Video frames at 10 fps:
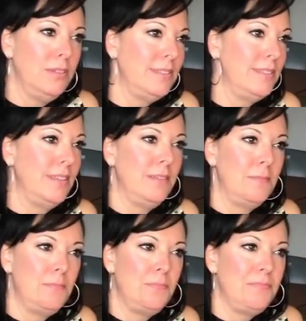are close
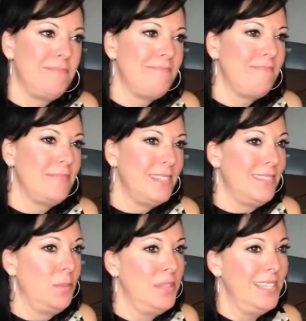and
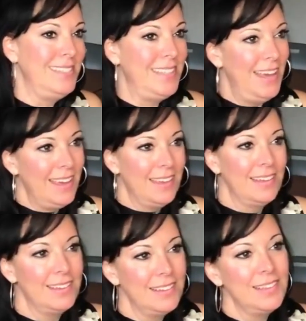see what they say.
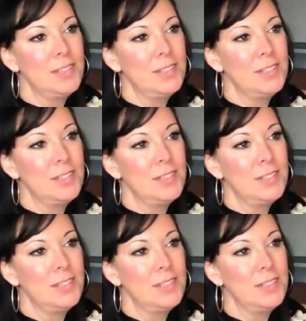